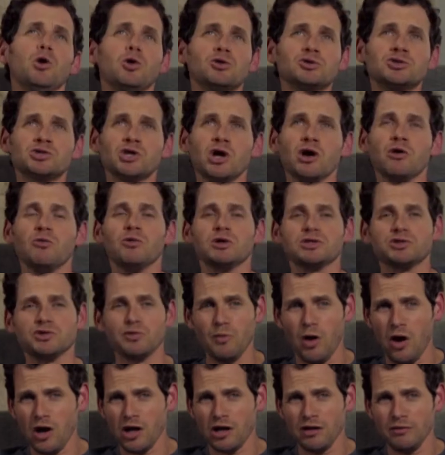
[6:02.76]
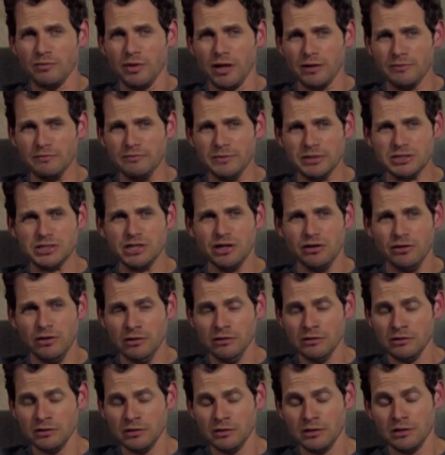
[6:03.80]
Also, what's remarkable about
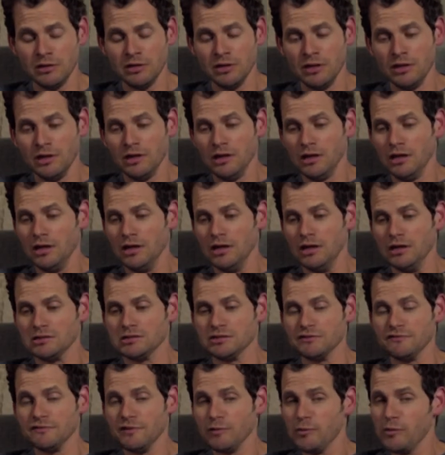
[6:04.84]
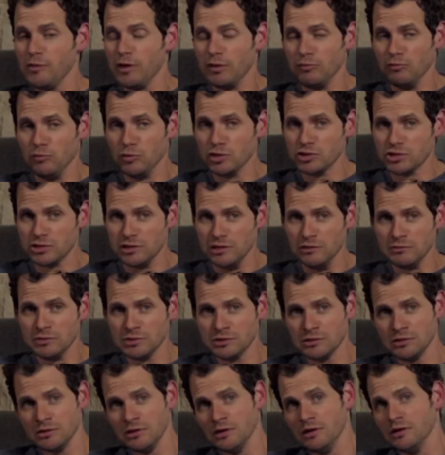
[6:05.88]
Material, it's a film about
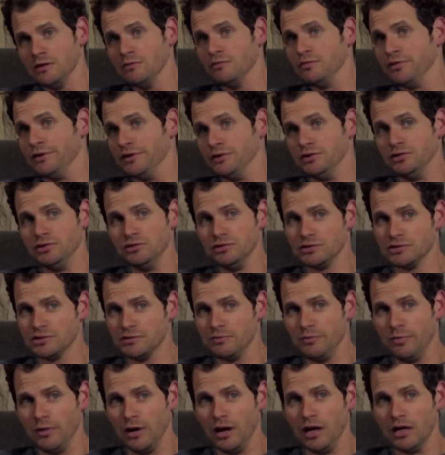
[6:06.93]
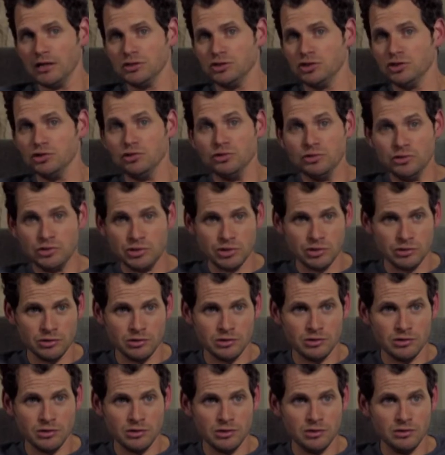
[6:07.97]
Muslims produced by Jews
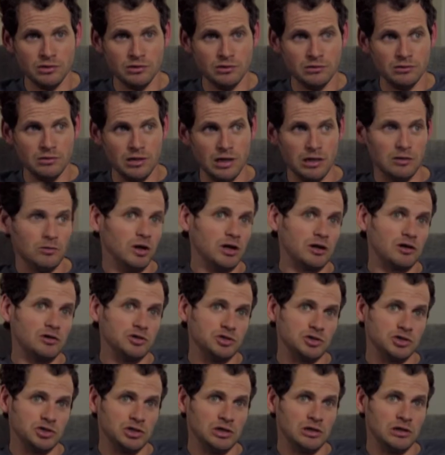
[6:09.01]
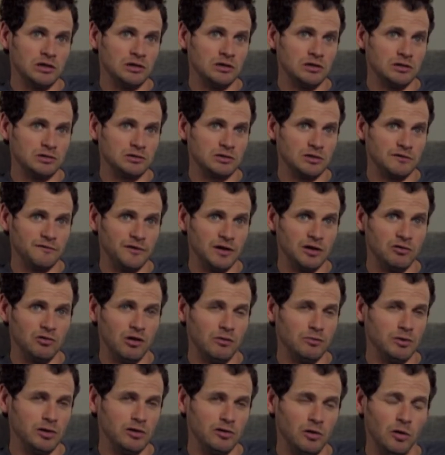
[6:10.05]
and one Christian. Let's not forget
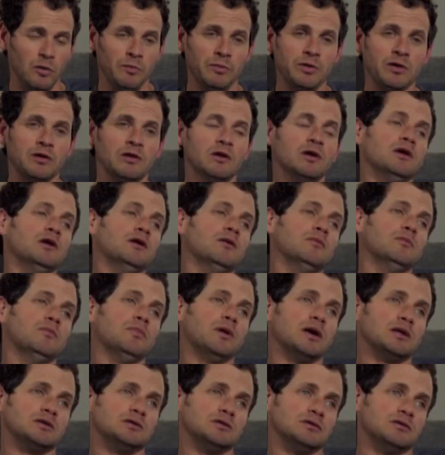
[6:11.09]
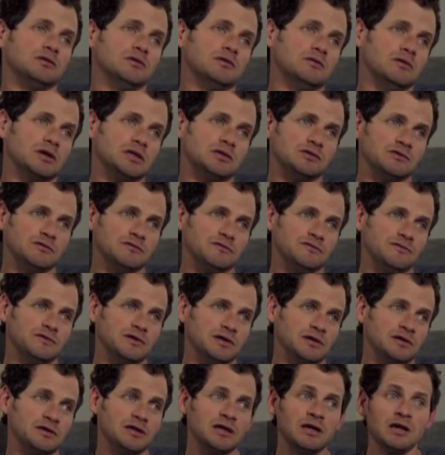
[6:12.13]
Robbie Thorpe, but the rest of
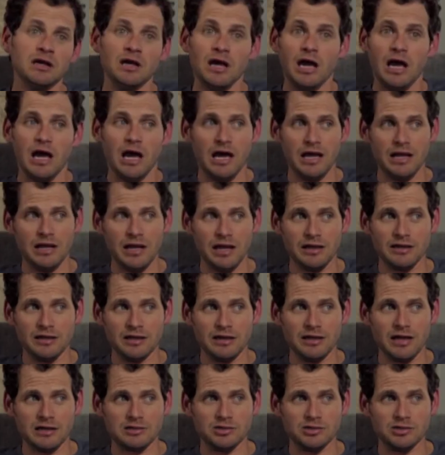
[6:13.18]
the thing. And I think